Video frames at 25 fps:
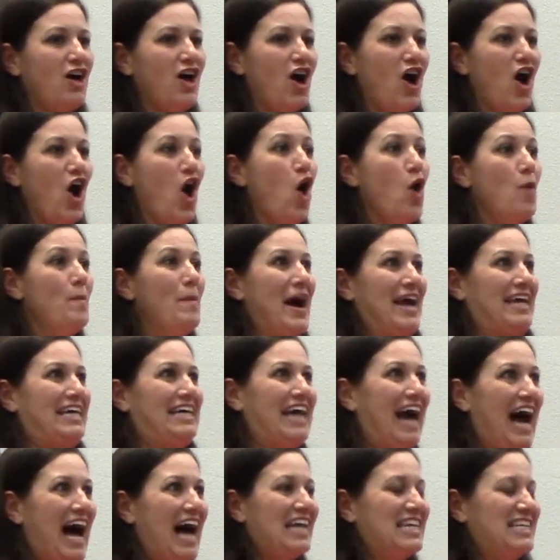Oh my
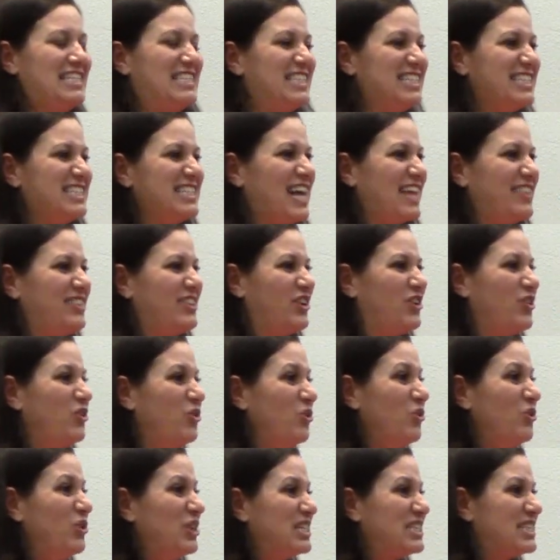God, this is not the
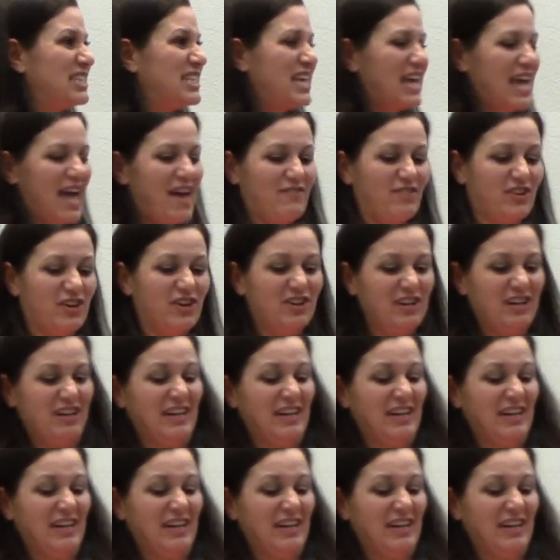coolest thing ever.